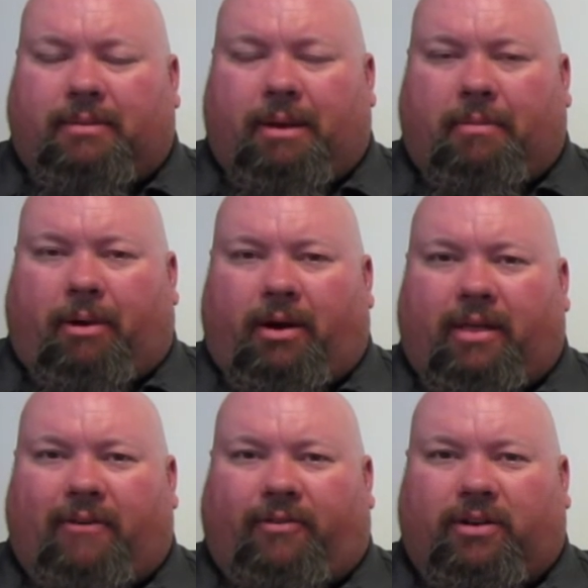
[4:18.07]
to be a part
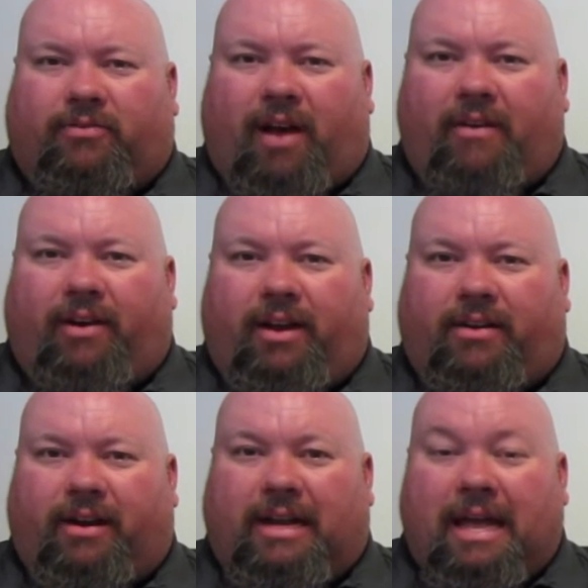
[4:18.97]
of that first five
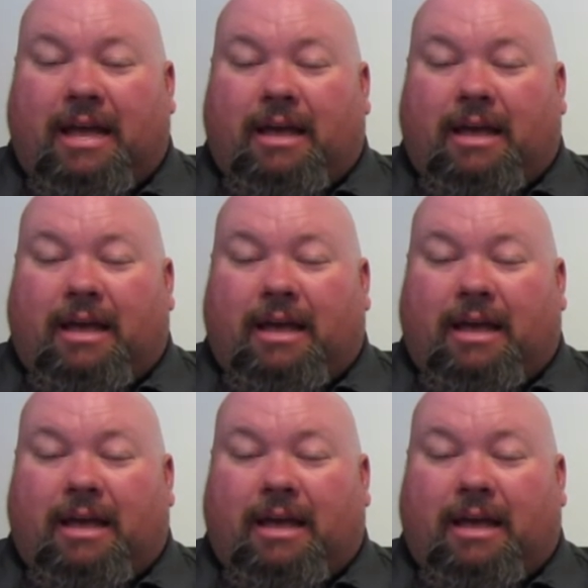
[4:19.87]
hundred.